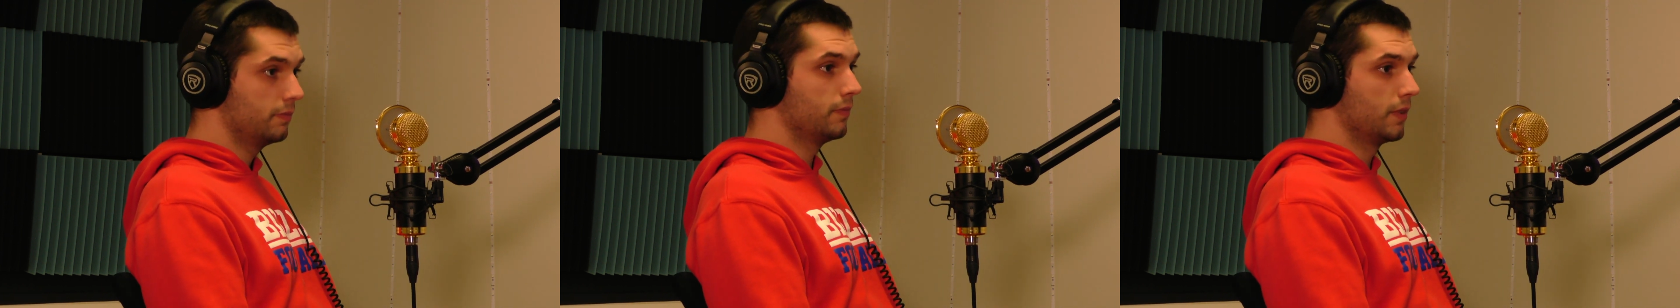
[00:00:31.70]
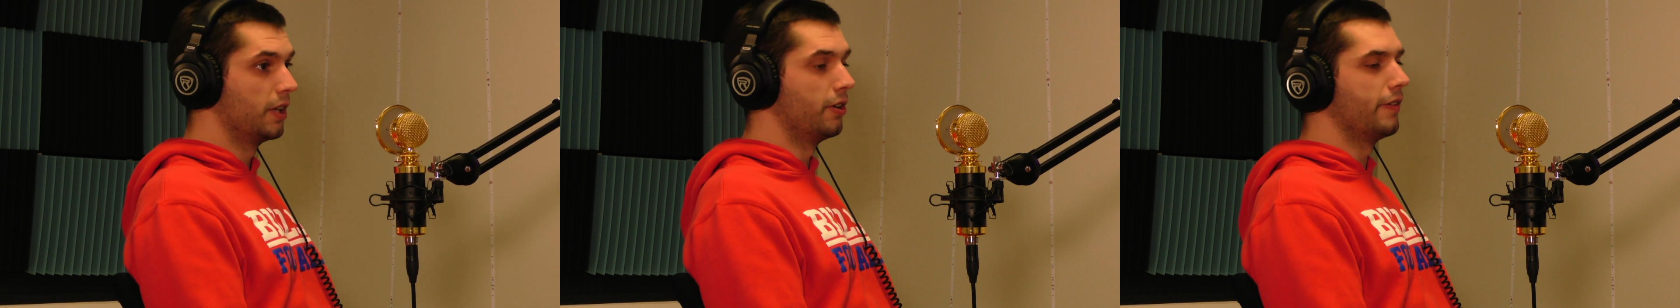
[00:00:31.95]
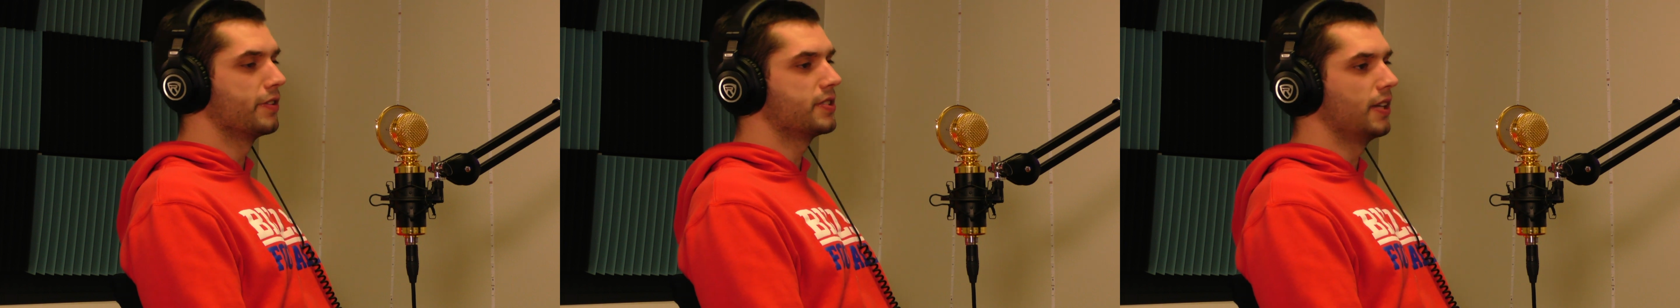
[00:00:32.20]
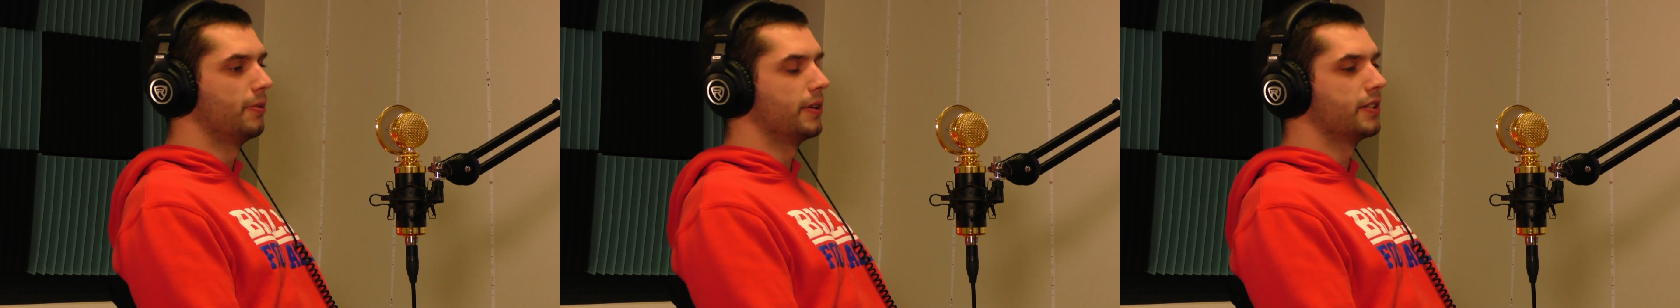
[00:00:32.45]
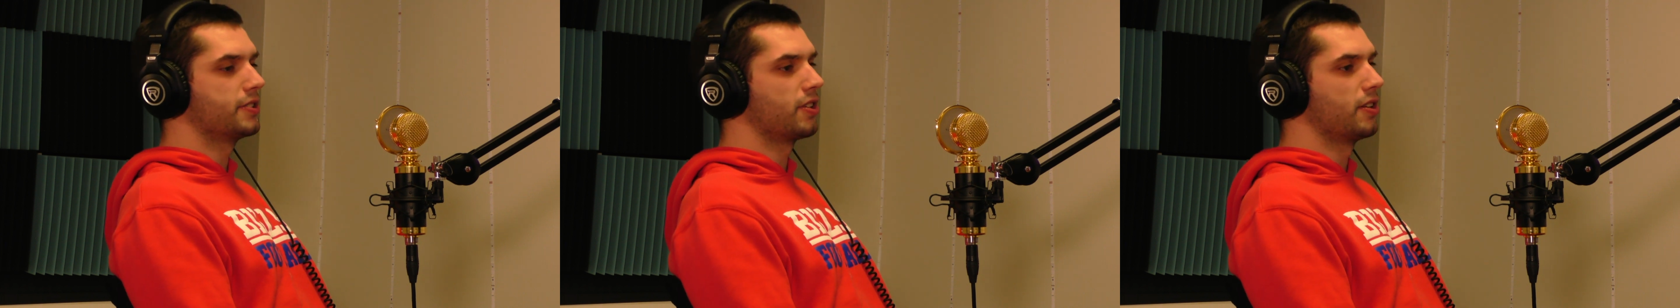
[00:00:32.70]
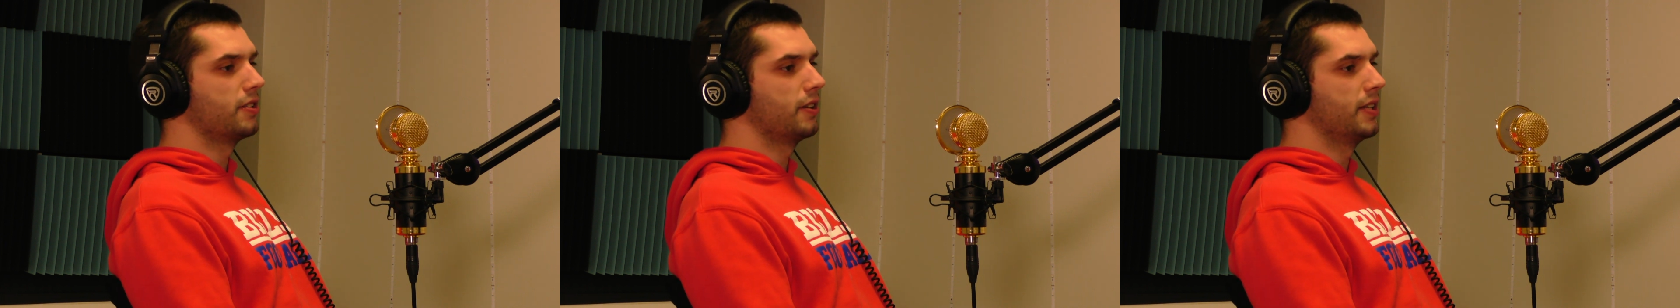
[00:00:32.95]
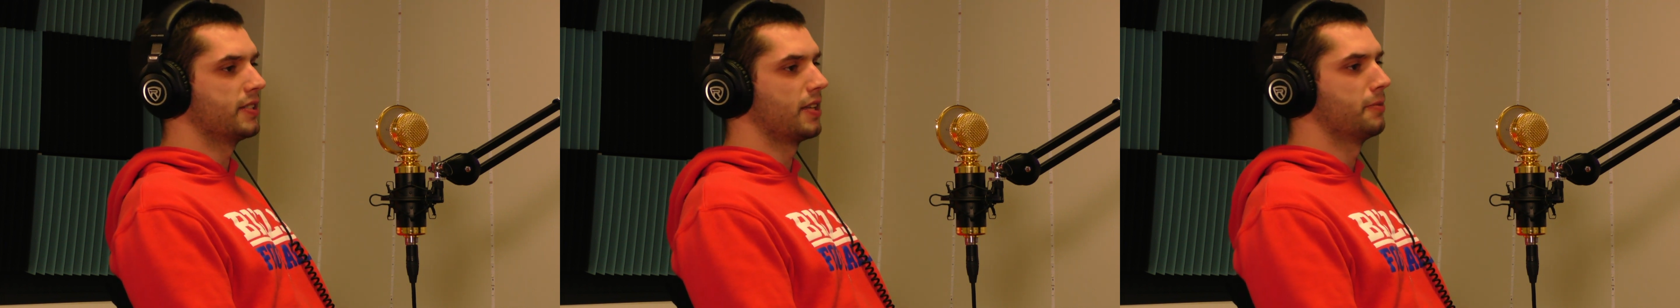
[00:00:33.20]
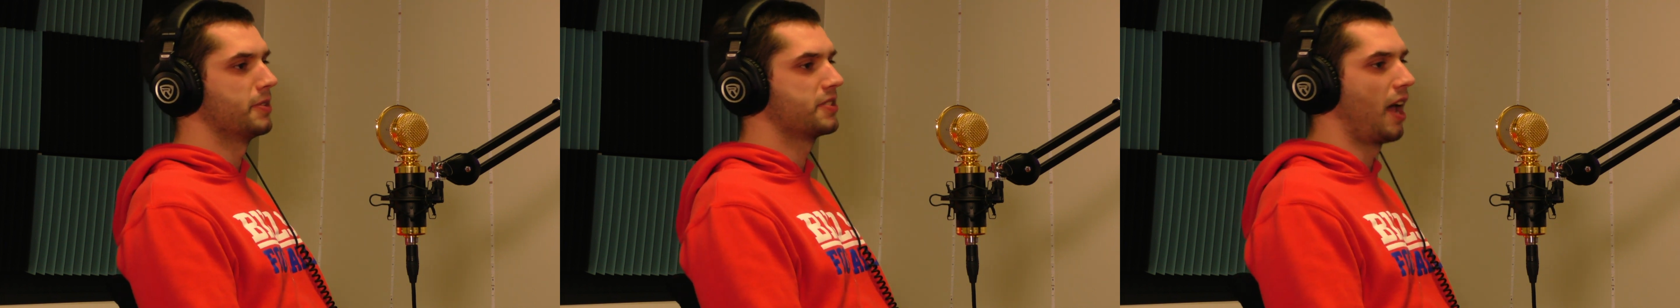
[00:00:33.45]
Did you ever see when his son he's on the
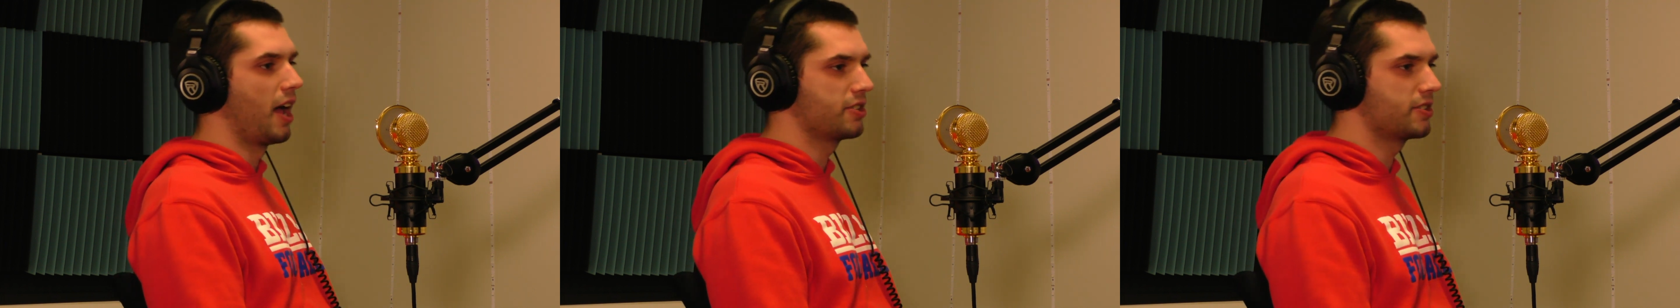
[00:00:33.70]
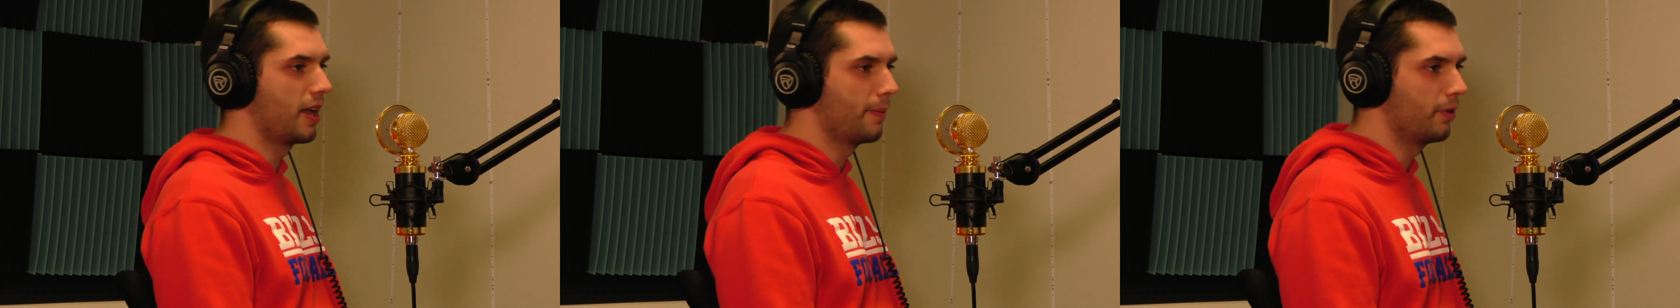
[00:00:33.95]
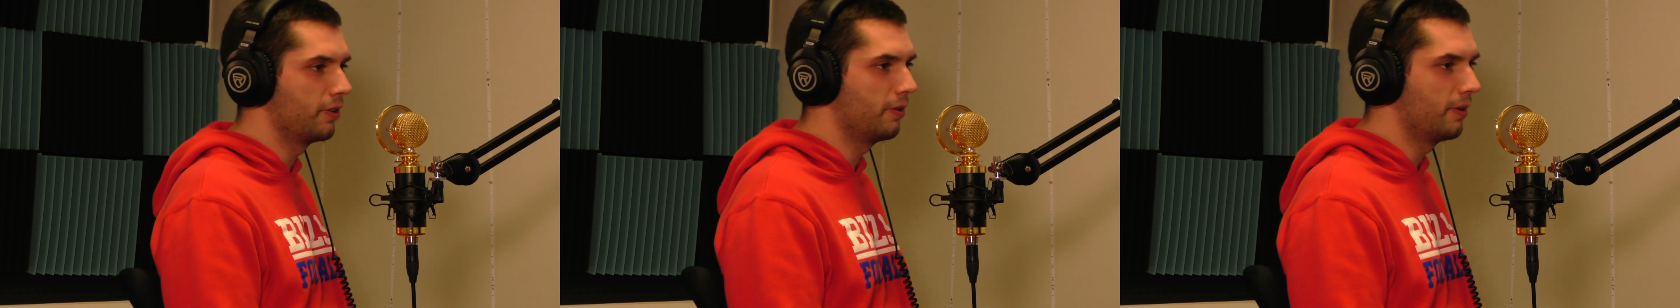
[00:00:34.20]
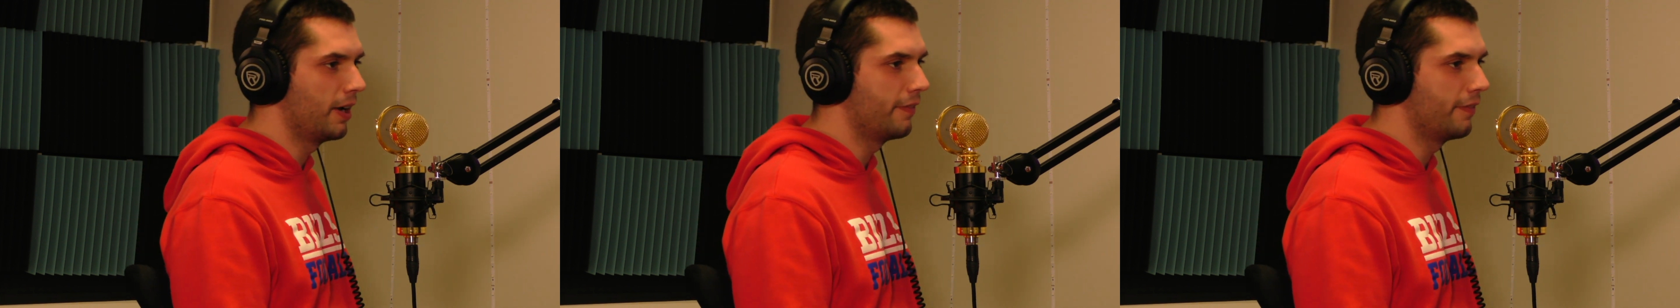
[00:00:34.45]
massage table or and whatever?